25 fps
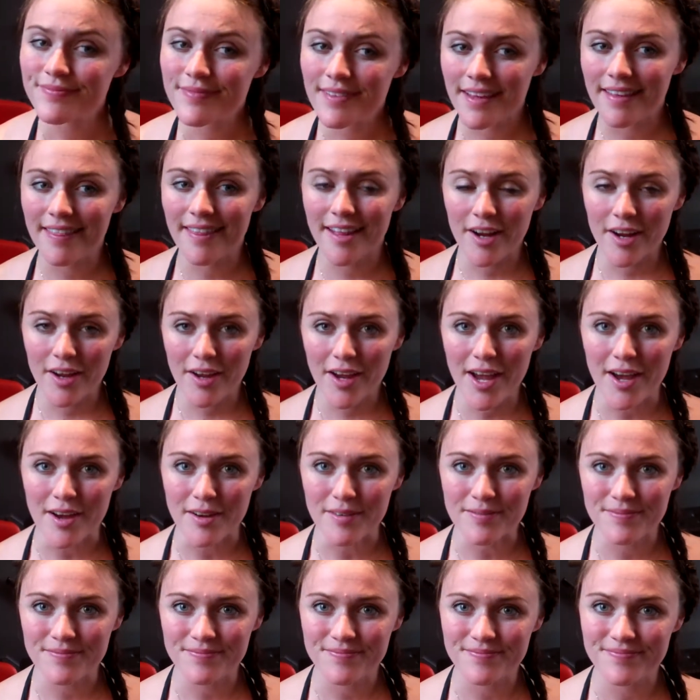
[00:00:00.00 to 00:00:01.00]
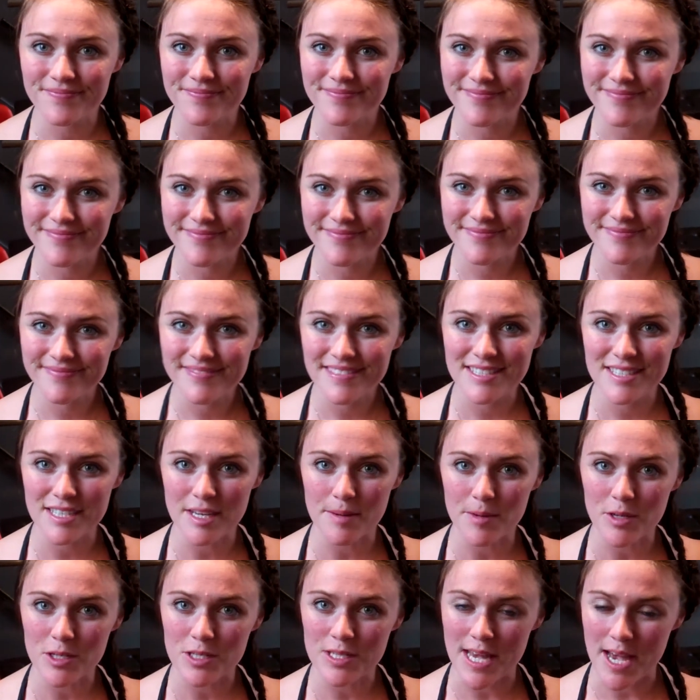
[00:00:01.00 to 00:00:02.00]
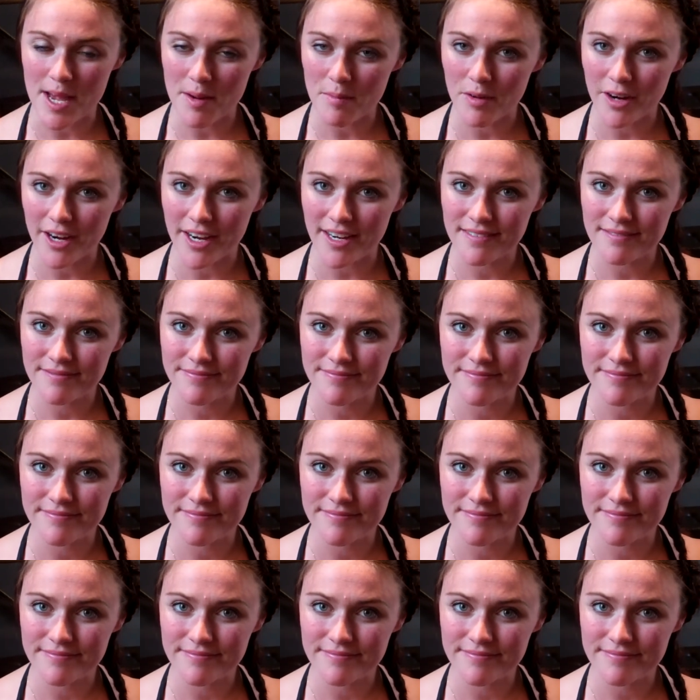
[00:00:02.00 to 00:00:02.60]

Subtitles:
and there you go, summer side braid.